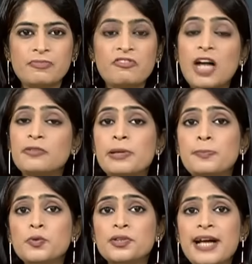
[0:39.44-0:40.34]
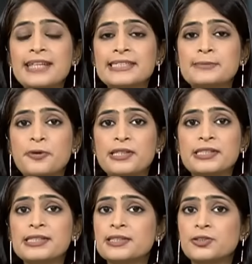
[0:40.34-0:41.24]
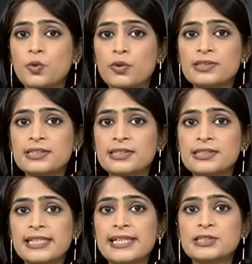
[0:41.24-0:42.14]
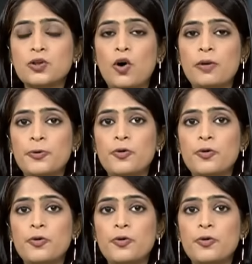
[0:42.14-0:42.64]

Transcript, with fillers: Vladimir Putin has expressed his condolences. He has called